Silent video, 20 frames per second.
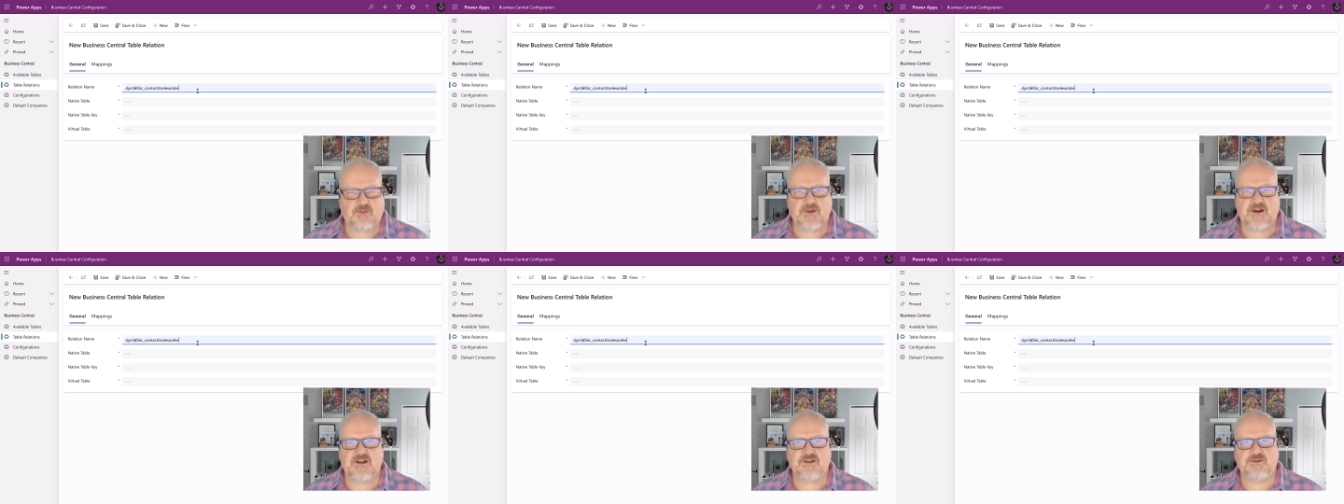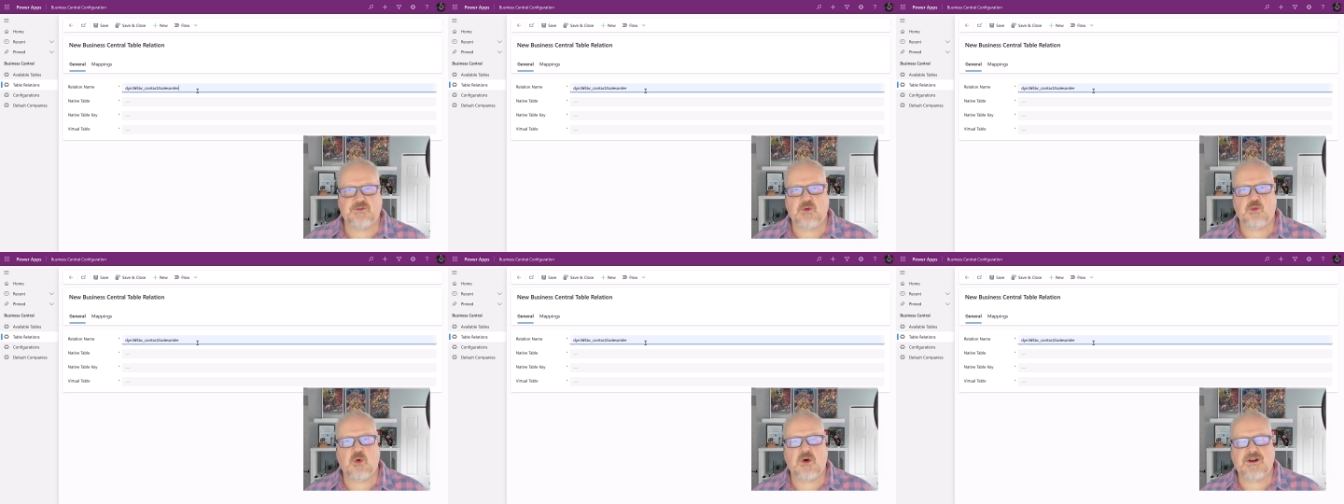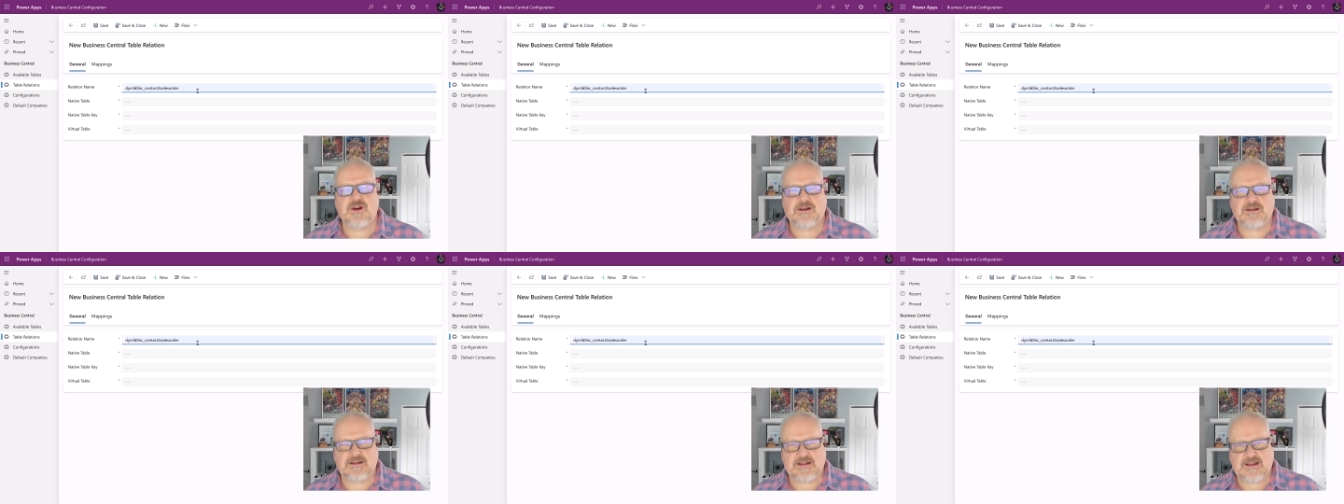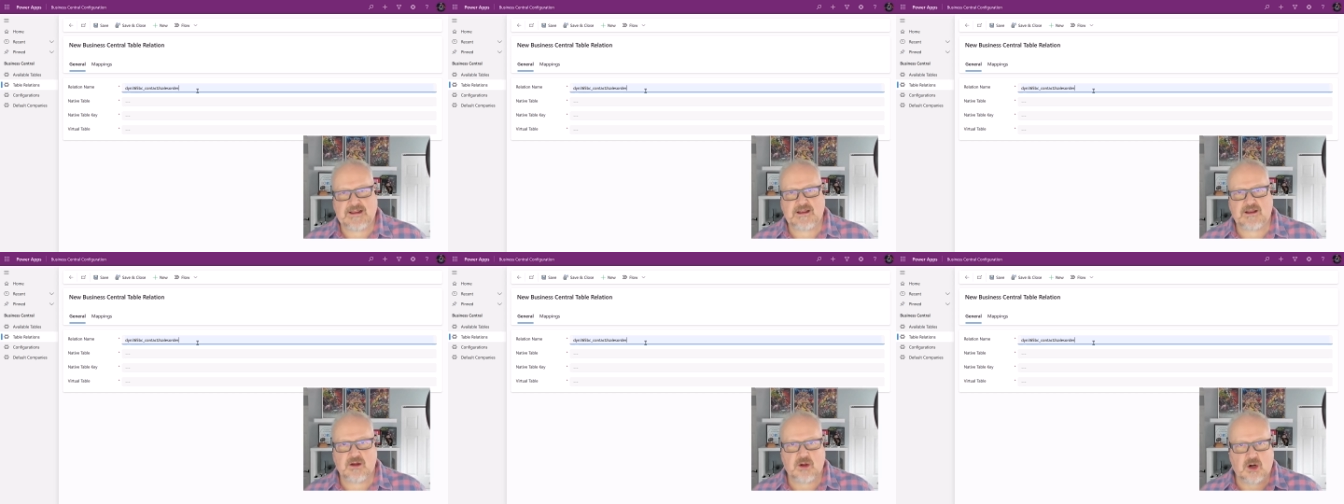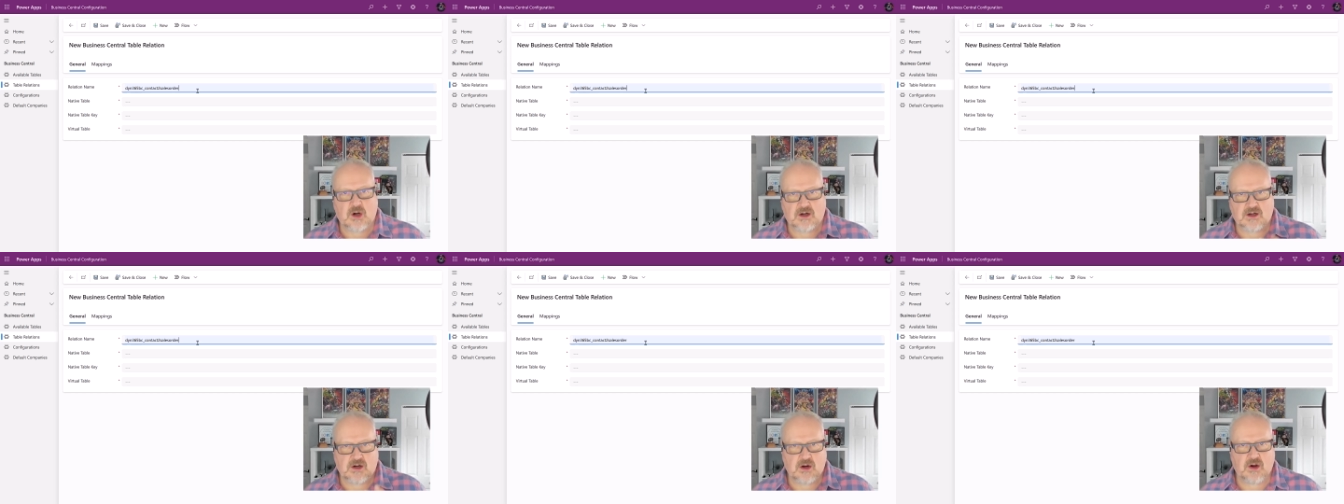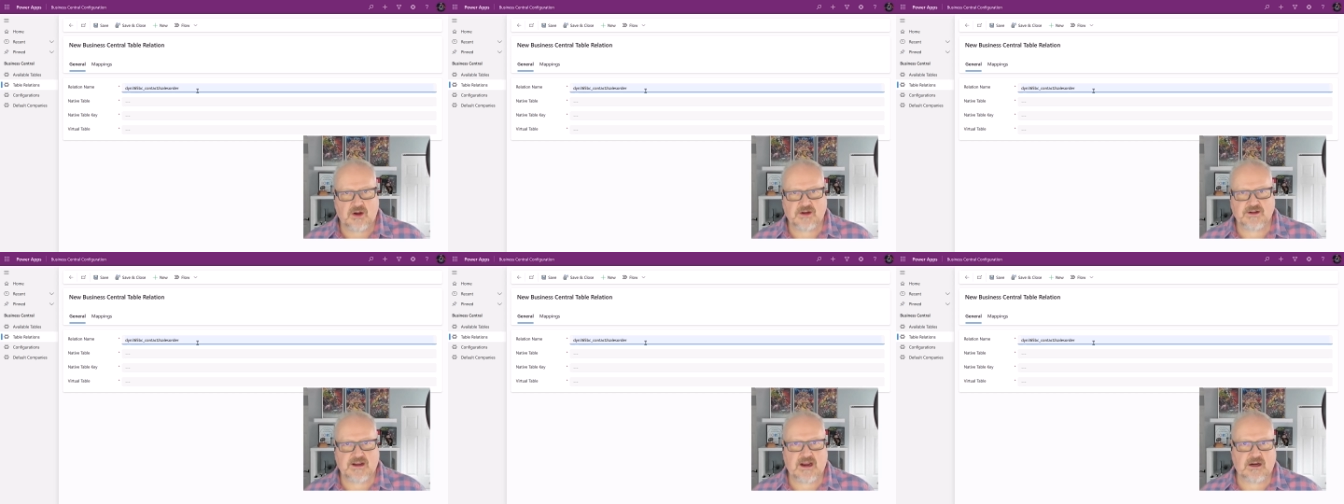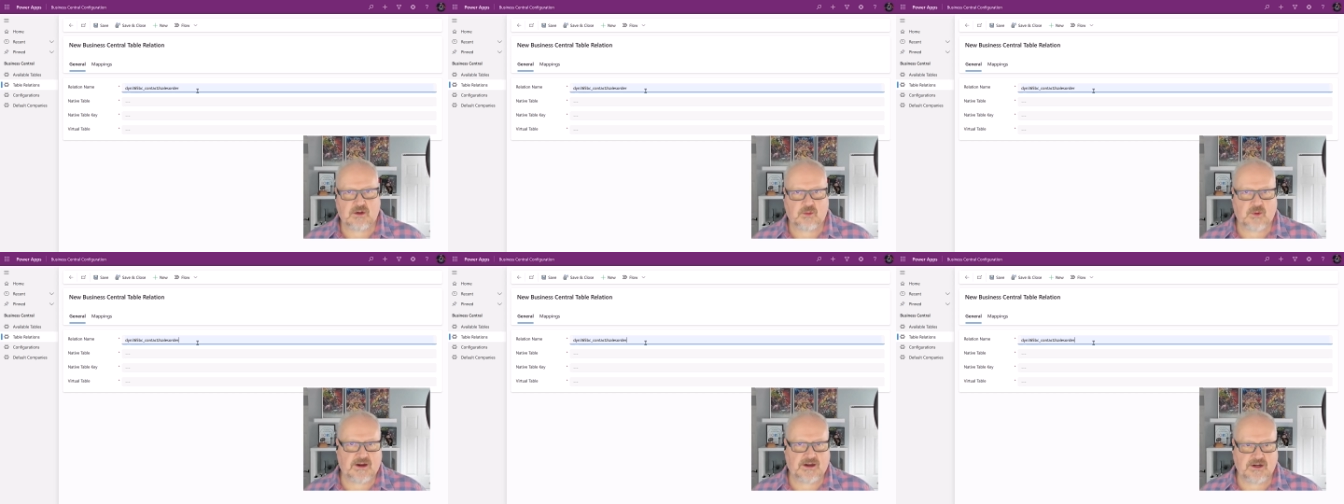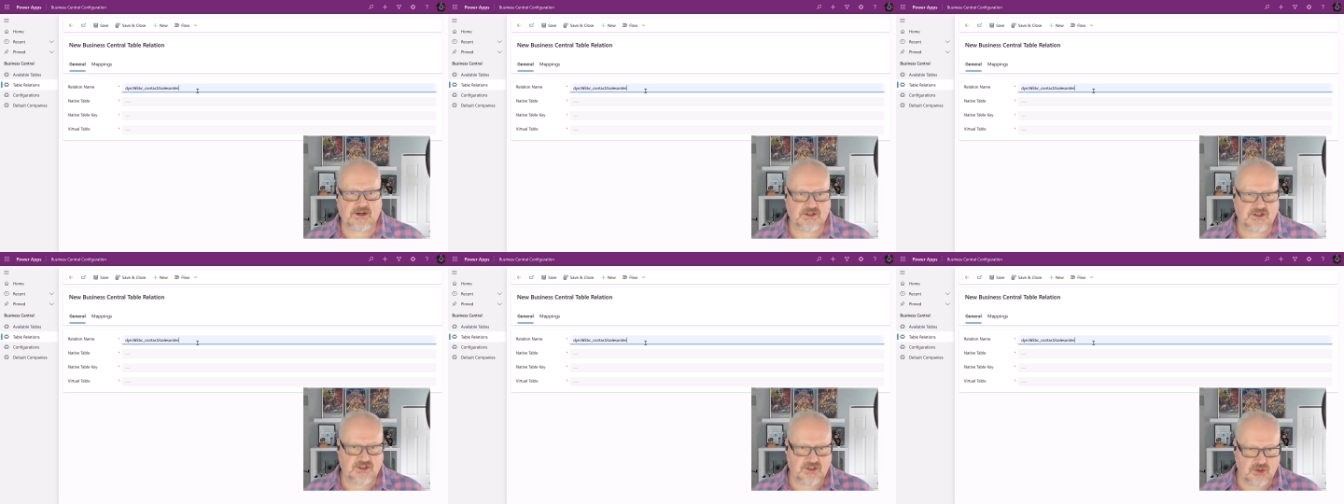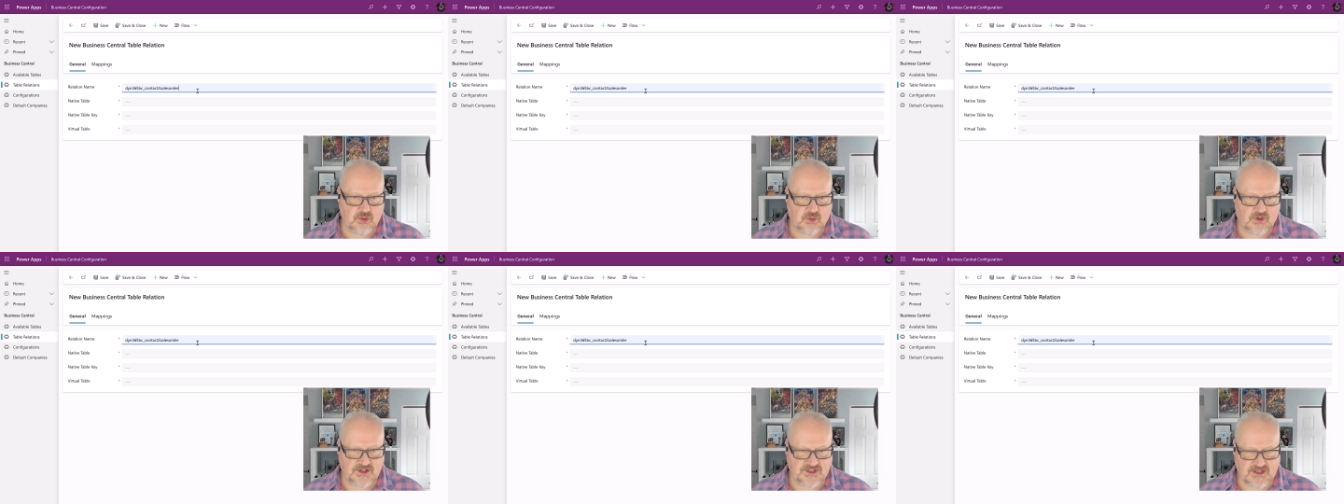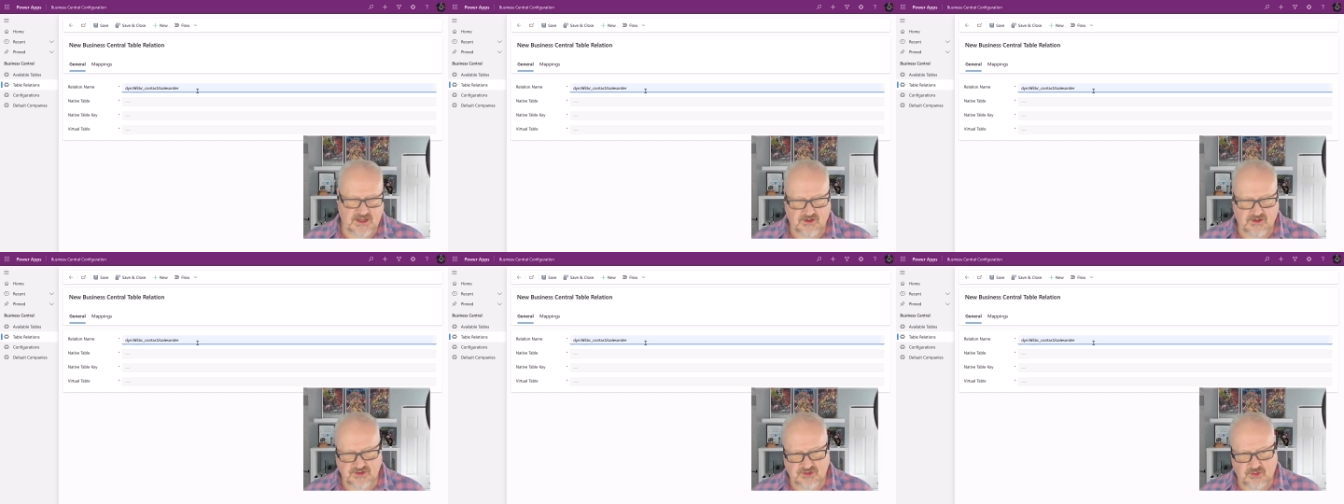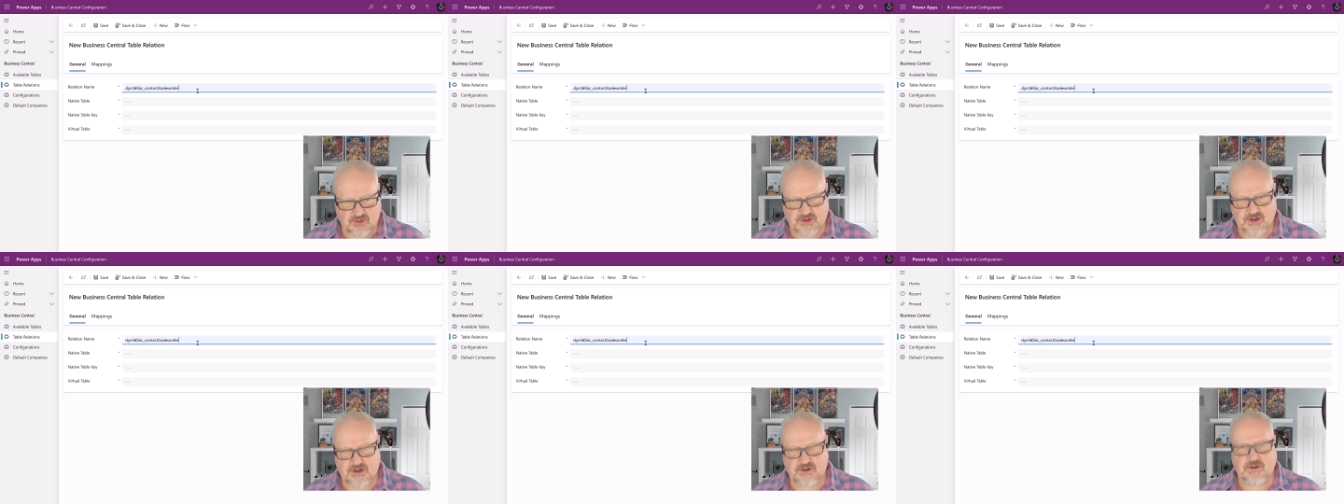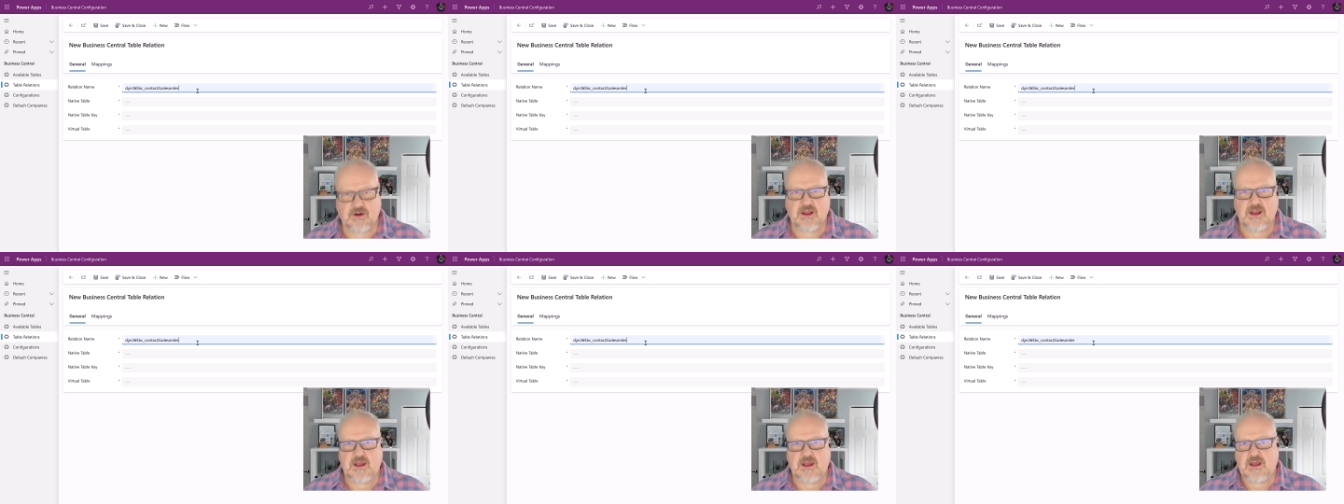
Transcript: because we want to link our contact records to our sales order.